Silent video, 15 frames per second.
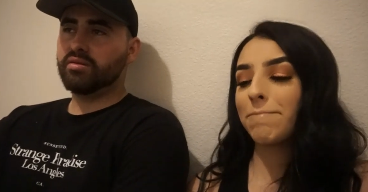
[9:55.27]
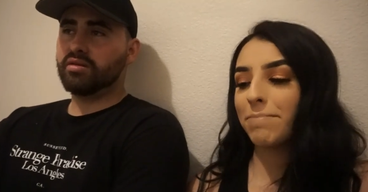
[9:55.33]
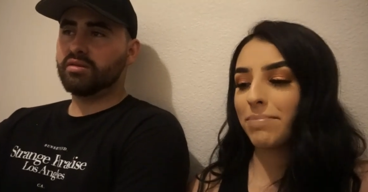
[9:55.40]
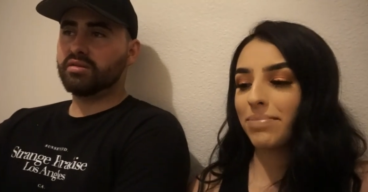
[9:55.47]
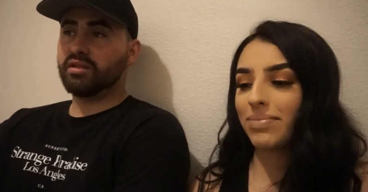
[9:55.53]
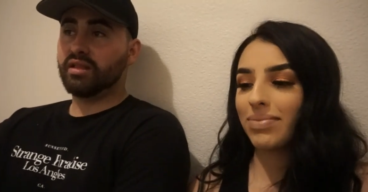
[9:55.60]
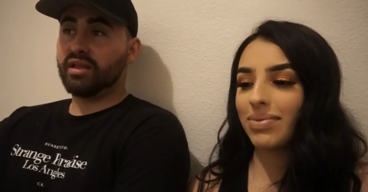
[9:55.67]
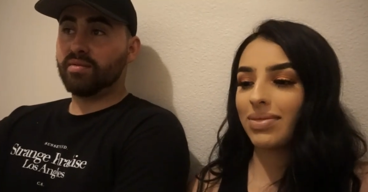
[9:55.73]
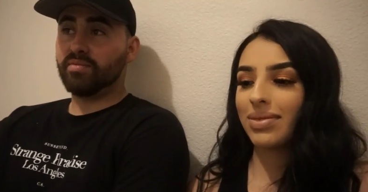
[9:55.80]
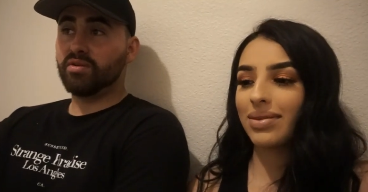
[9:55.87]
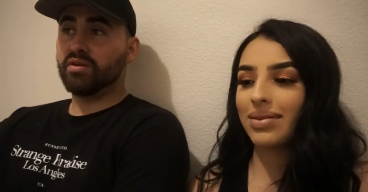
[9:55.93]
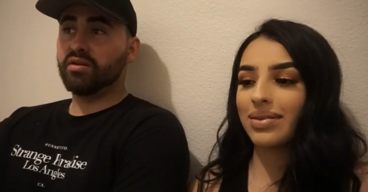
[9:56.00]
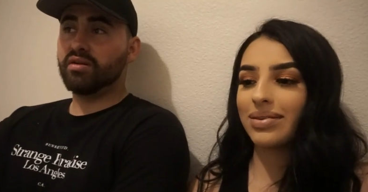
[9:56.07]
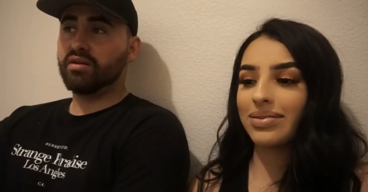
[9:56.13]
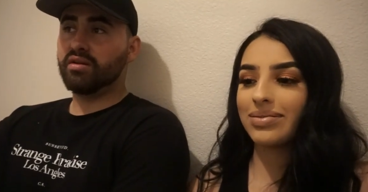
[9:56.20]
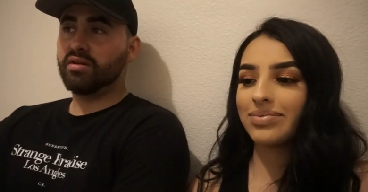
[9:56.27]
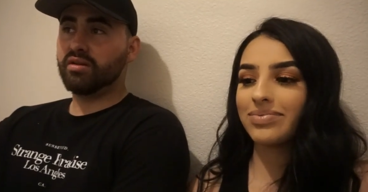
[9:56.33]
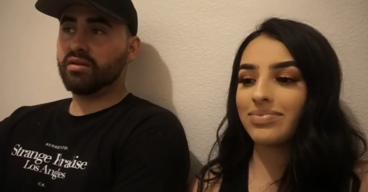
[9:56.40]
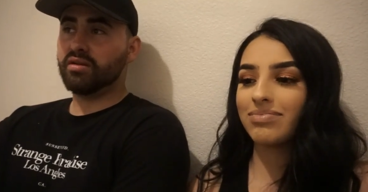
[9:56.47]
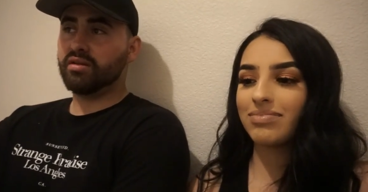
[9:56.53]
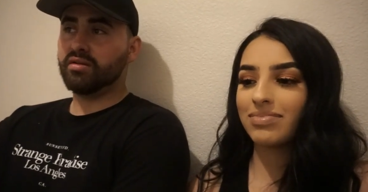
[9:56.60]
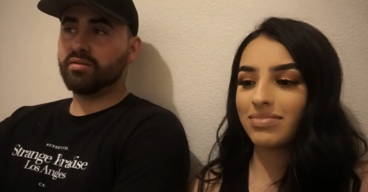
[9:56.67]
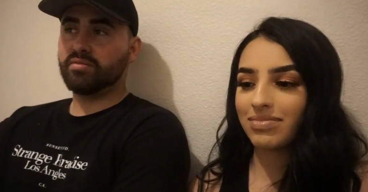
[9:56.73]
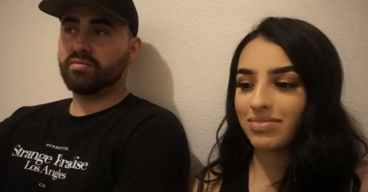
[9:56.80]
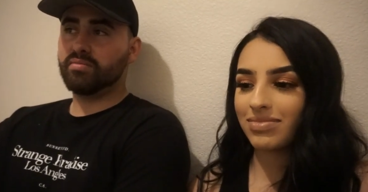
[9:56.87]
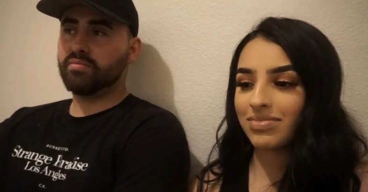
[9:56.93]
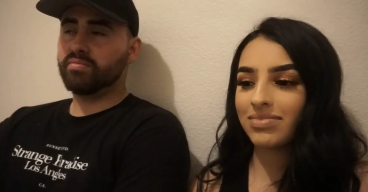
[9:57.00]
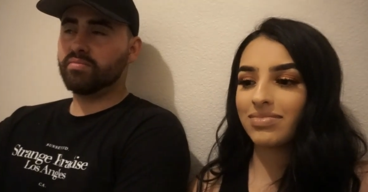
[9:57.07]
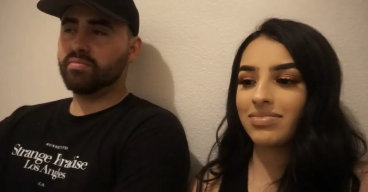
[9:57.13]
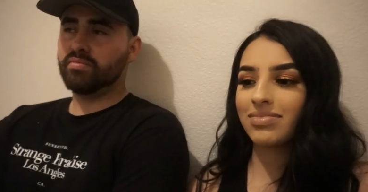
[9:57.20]
Speaker 1: as a laborer and
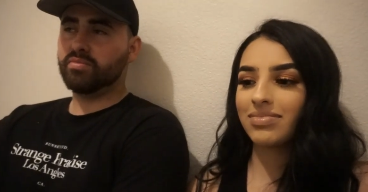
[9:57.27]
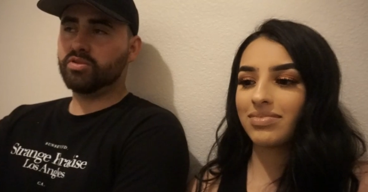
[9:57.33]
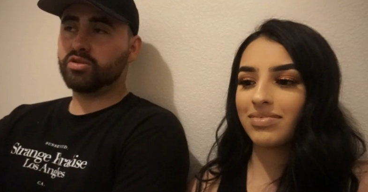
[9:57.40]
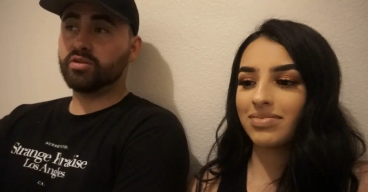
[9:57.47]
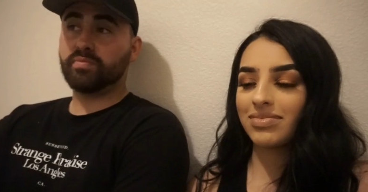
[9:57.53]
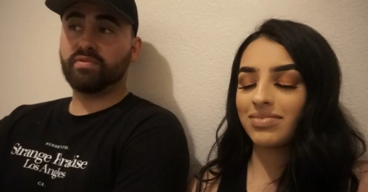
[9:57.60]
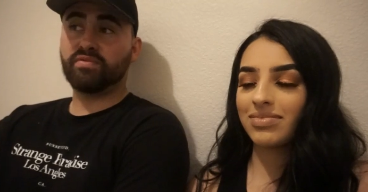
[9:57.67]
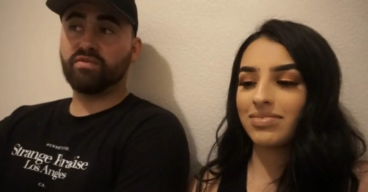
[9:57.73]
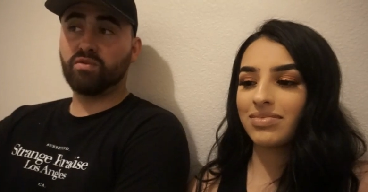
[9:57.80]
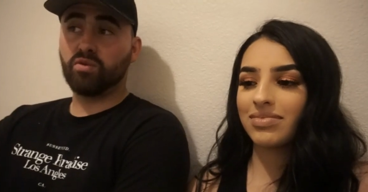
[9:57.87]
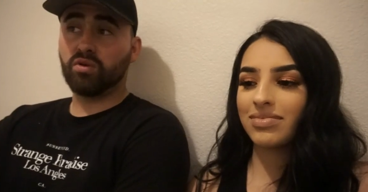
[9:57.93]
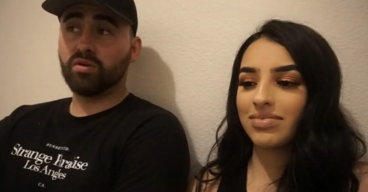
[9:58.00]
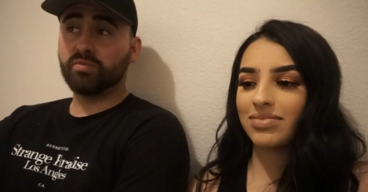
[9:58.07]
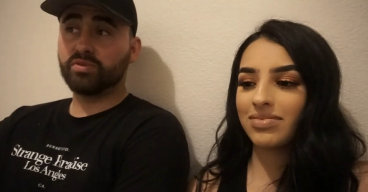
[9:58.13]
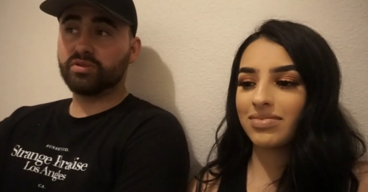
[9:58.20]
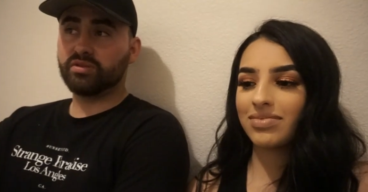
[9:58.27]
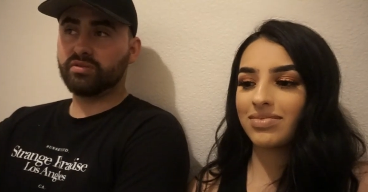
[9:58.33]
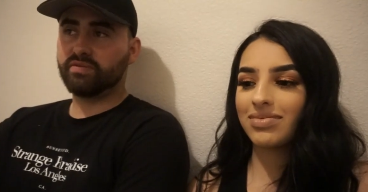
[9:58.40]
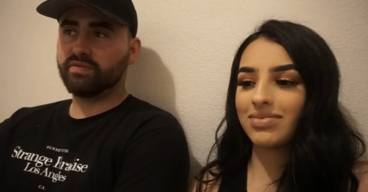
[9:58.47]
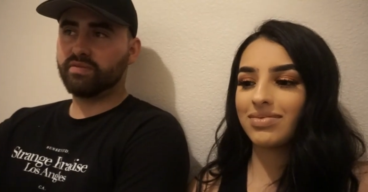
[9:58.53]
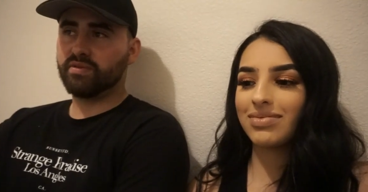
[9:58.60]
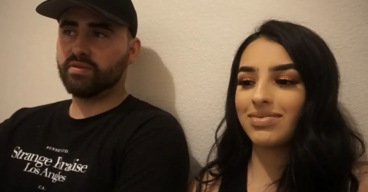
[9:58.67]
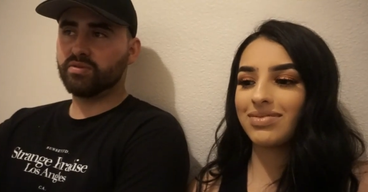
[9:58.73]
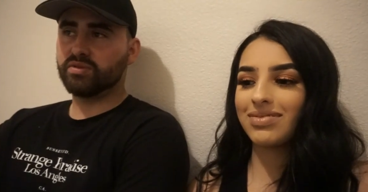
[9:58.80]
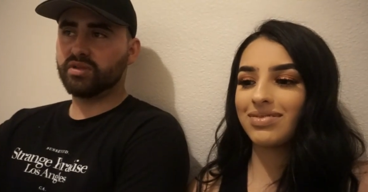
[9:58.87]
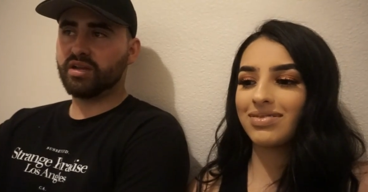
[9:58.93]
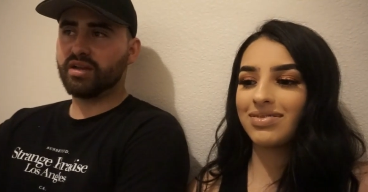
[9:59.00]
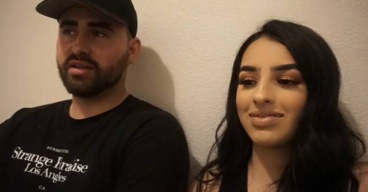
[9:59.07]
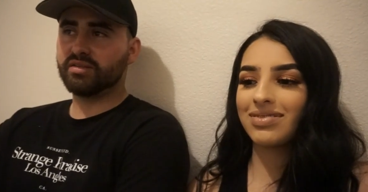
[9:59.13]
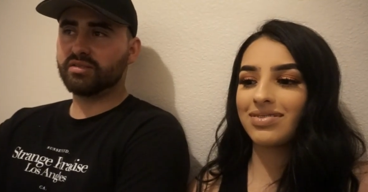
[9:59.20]
stripping forms for those
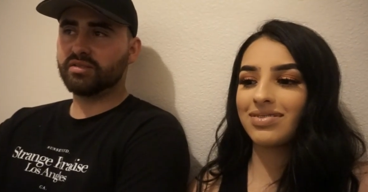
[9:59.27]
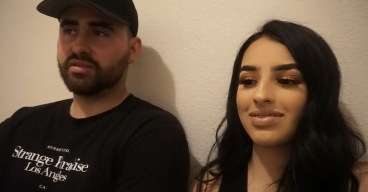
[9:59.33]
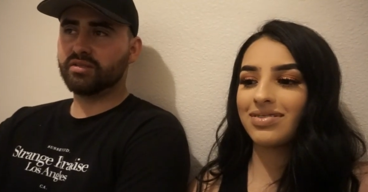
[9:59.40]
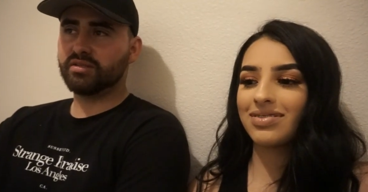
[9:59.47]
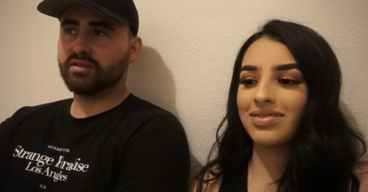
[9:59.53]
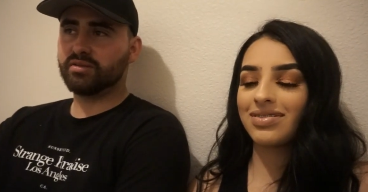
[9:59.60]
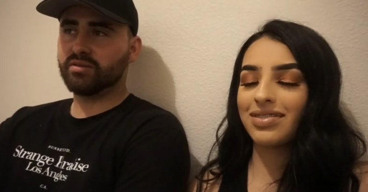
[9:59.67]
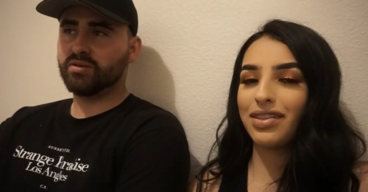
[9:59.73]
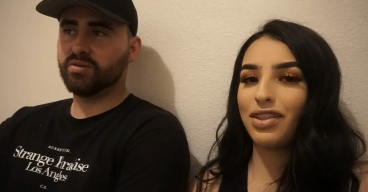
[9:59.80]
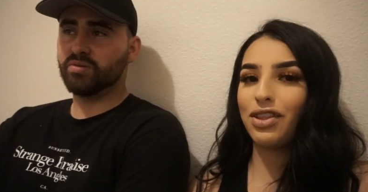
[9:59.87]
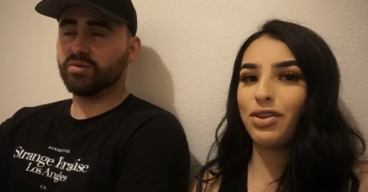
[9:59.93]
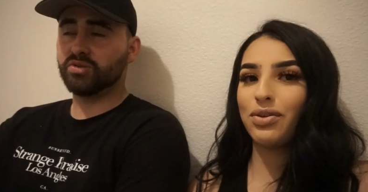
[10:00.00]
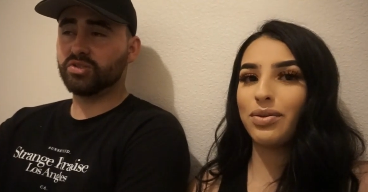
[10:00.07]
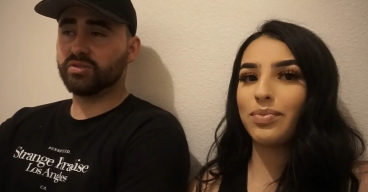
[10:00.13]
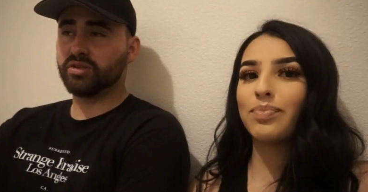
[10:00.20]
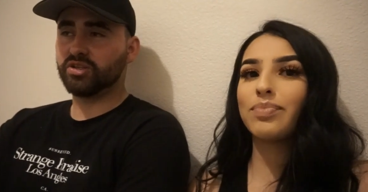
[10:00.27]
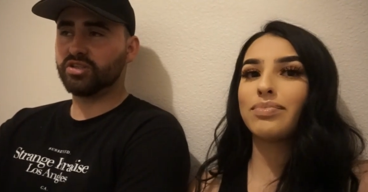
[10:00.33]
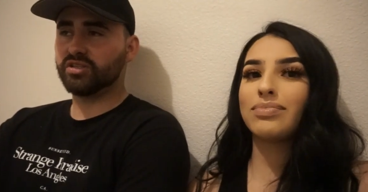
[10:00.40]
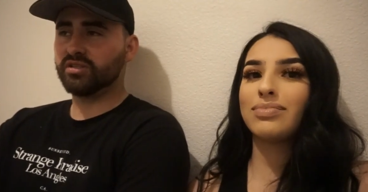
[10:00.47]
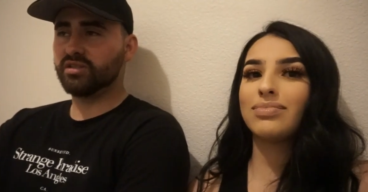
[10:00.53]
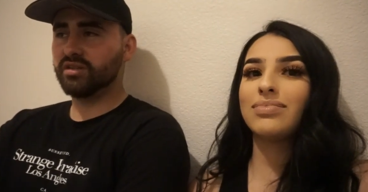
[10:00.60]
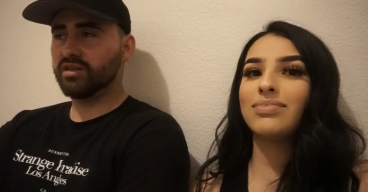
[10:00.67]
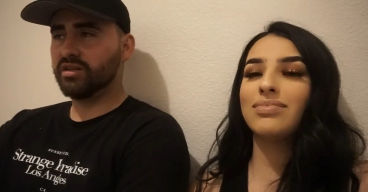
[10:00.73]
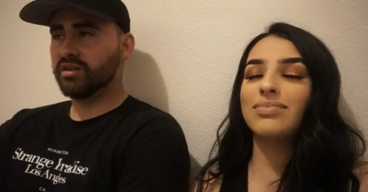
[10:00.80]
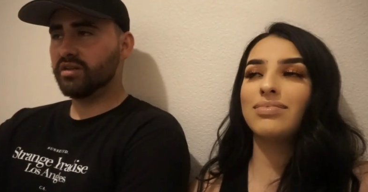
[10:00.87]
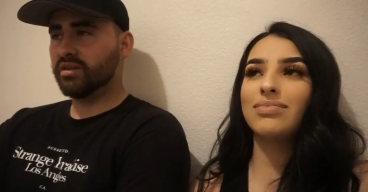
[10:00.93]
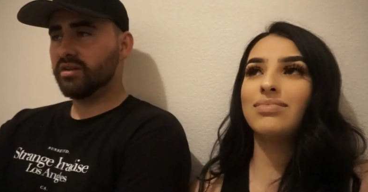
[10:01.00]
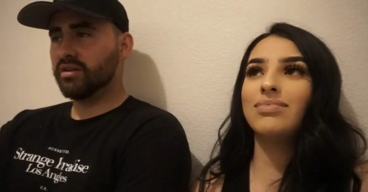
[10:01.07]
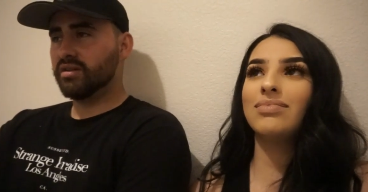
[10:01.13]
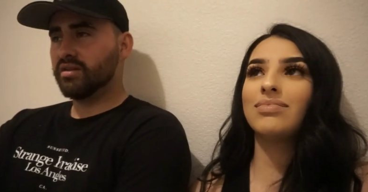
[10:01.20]
guys who know
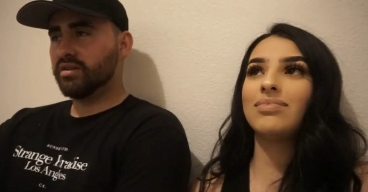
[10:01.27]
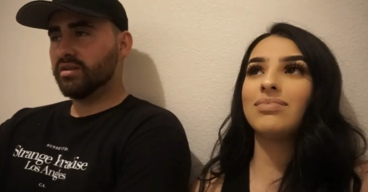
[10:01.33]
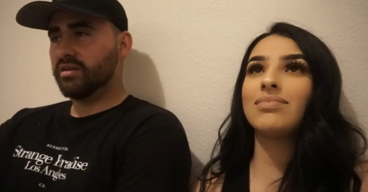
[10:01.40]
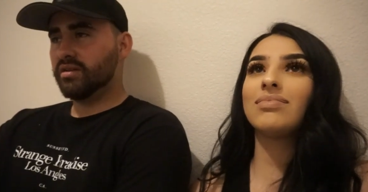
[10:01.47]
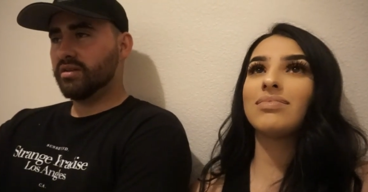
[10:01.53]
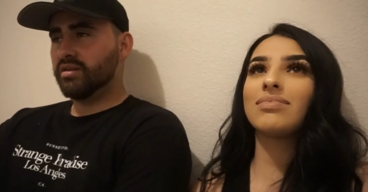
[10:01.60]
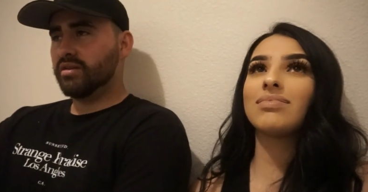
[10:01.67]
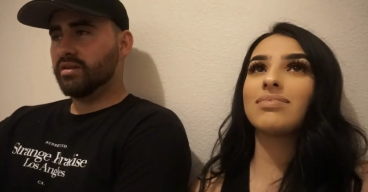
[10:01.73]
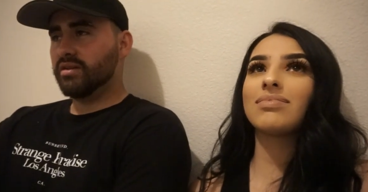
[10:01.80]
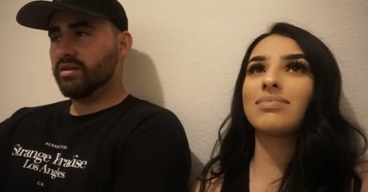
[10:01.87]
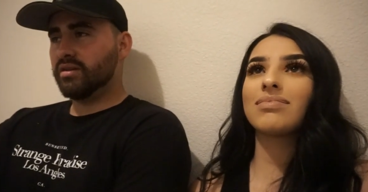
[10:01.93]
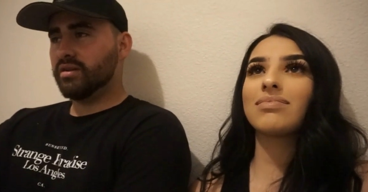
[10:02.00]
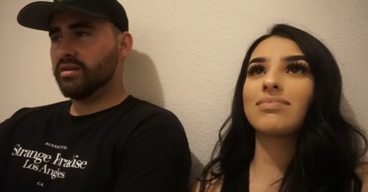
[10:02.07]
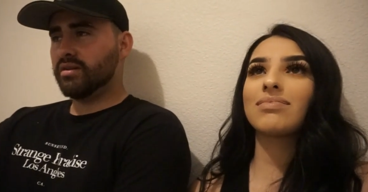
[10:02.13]
construction. Mm-hmm.